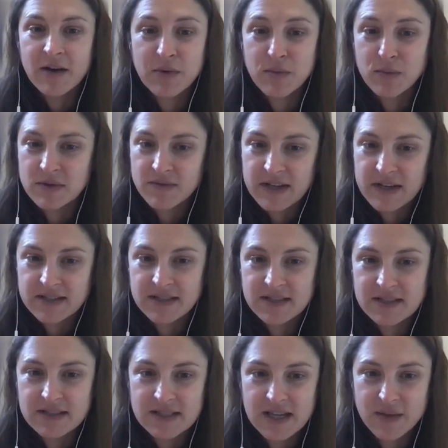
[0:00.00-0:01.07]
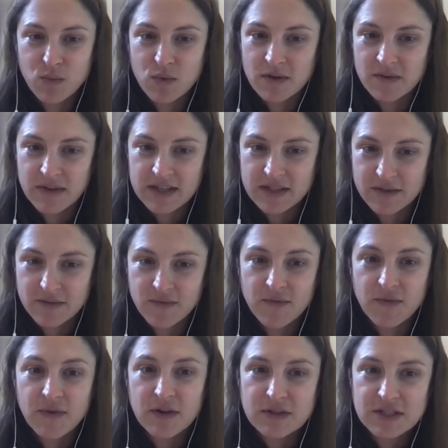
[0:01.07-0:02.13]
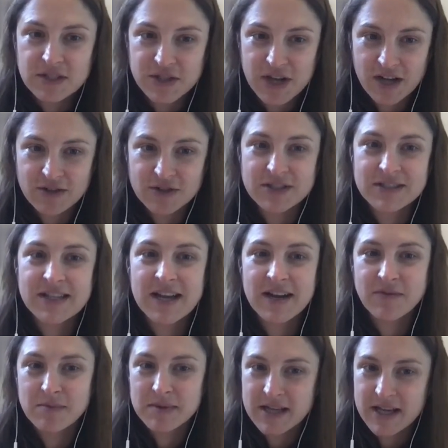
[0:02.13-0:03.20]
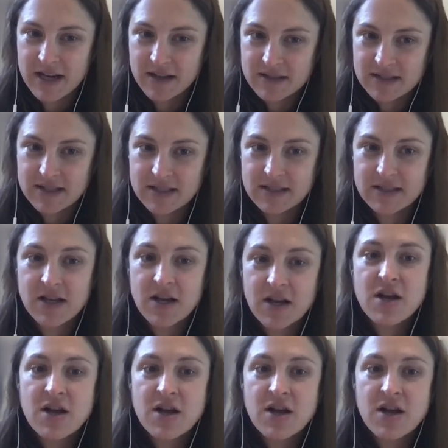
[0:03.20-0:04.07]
but we're facing the same workforce challenges that everybody else is.